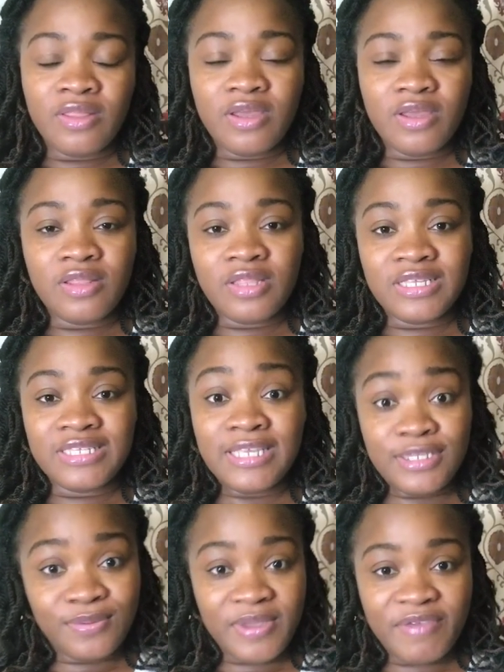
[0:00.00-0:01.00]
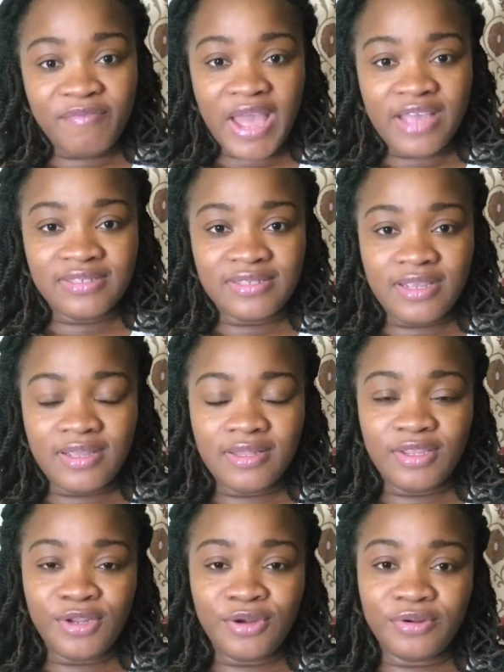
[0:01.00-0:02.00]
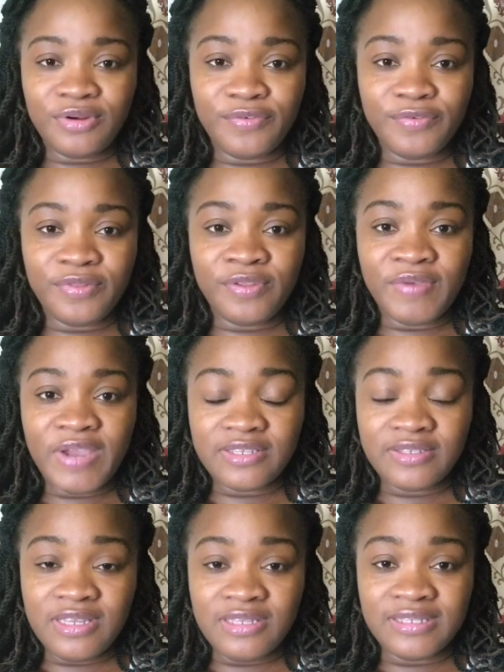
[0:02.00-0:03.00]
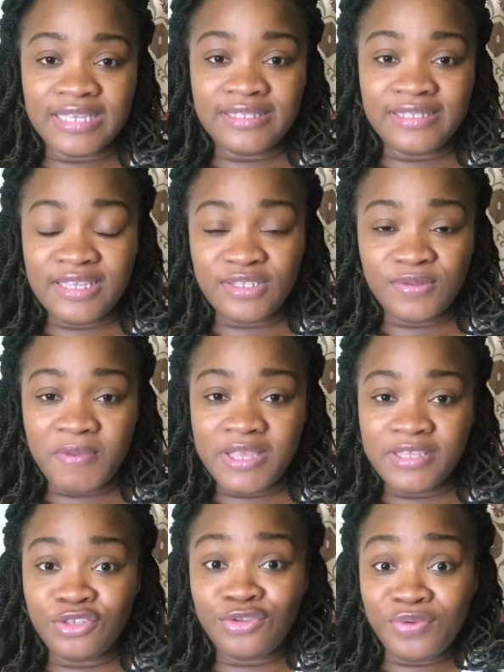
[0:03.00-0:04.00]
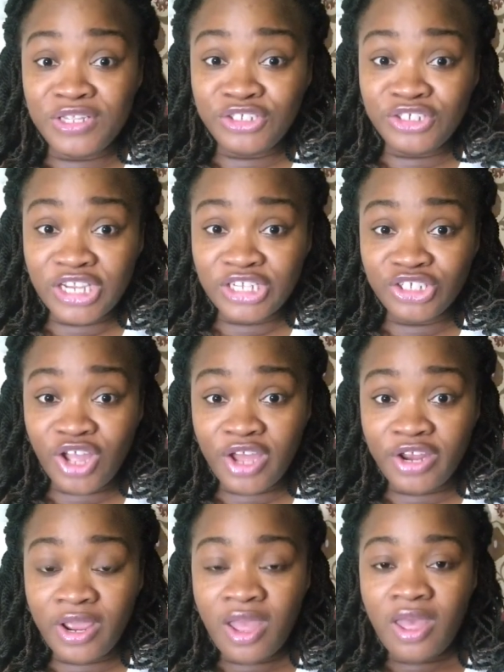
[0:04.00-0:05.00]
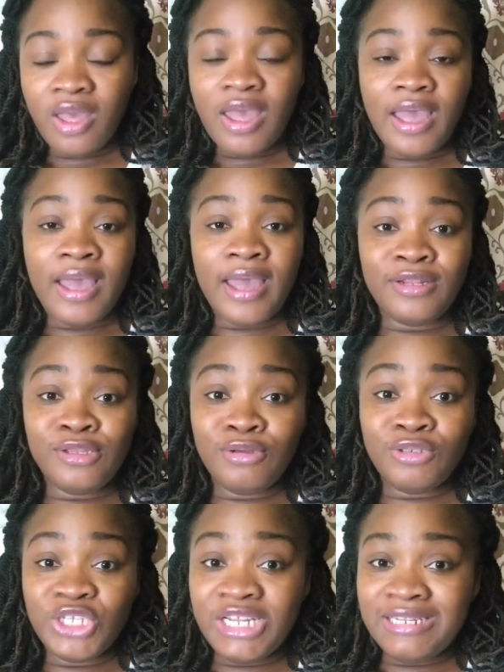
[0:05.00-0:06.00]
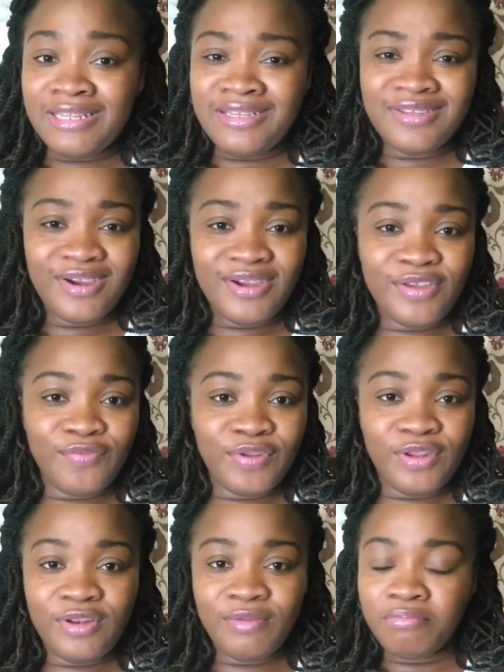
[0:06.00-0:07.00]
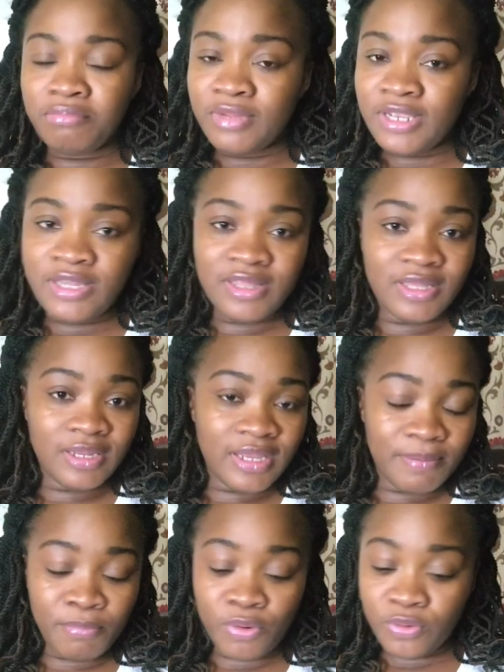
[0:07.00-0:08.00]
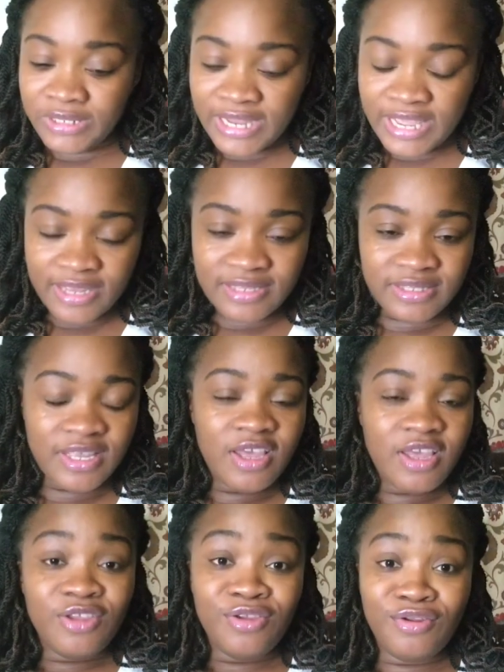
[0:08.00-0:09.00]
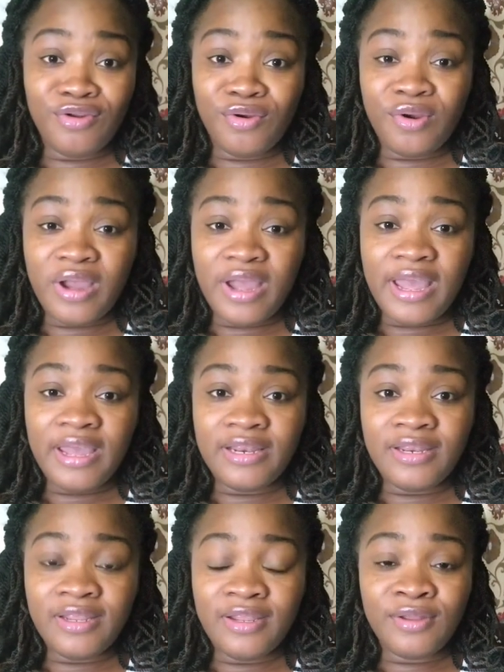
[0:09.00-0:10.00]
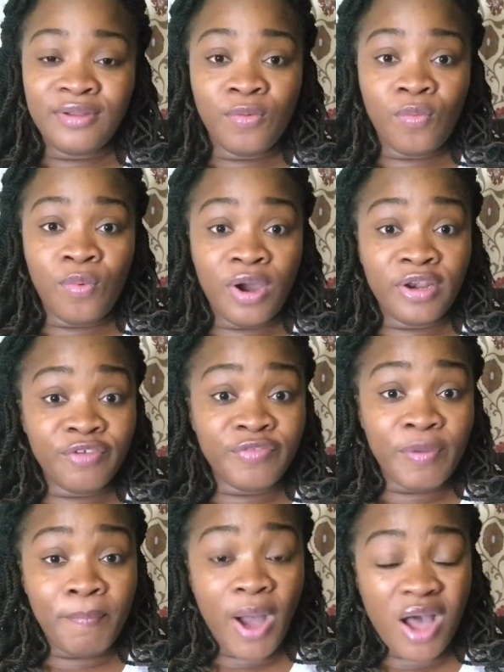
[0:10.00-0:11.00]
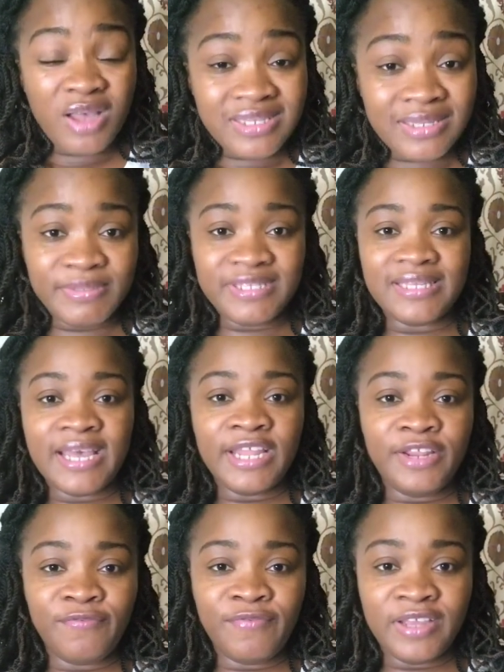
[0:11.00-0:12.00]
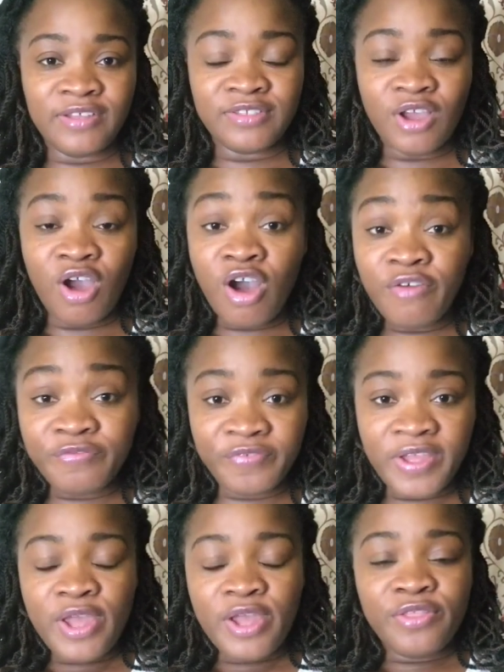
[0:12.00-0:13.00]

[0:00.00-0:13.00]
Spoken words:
6-week vaccine, the vaccines at 6 weeks, 2 injection, and usually these are given in either both legs, and one of the possible side effects of